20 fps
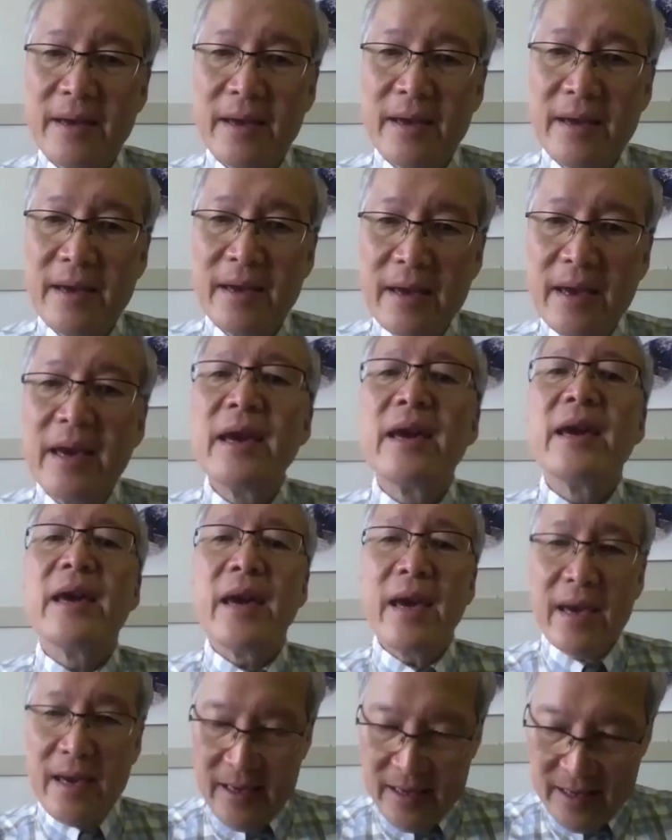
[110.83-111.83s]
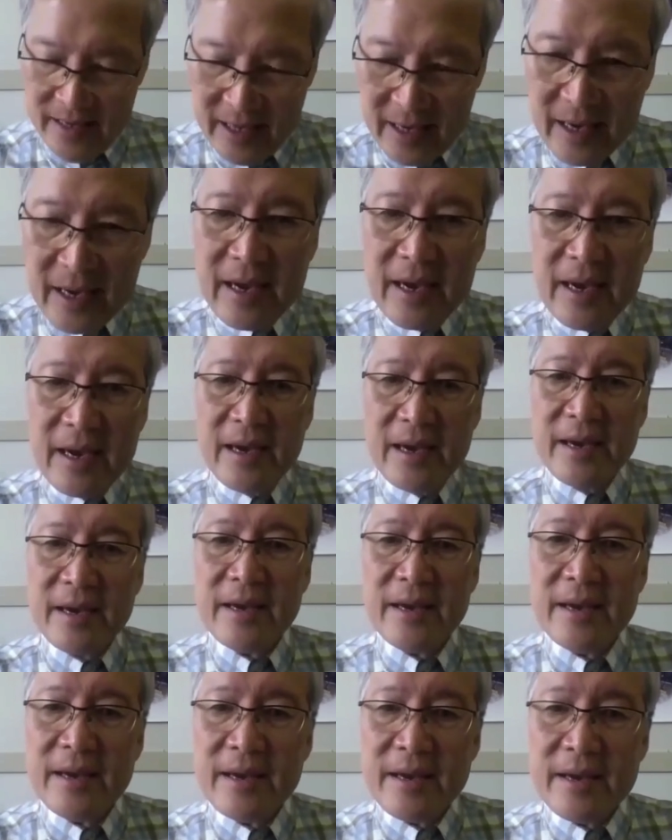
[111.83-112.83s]
they do it globally,
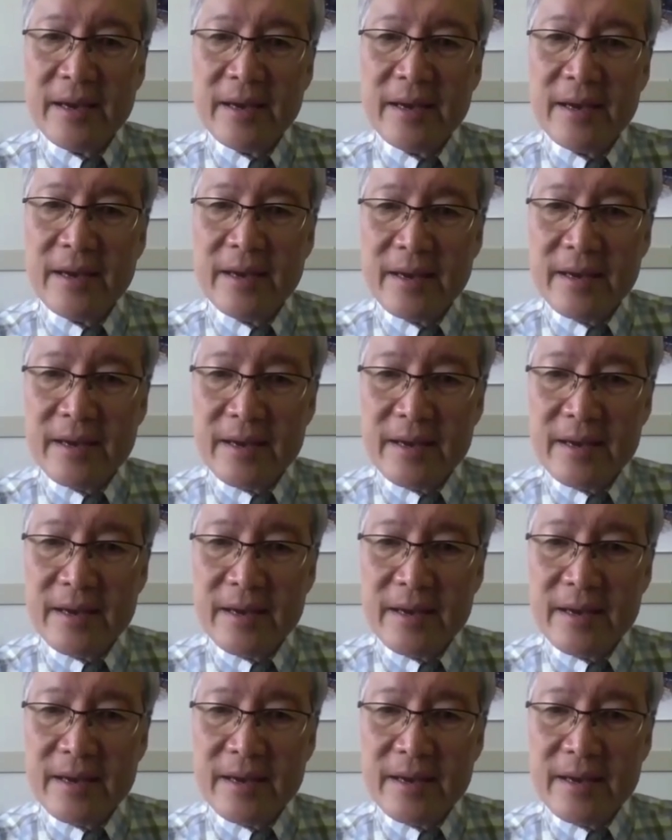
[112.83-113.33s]
and they find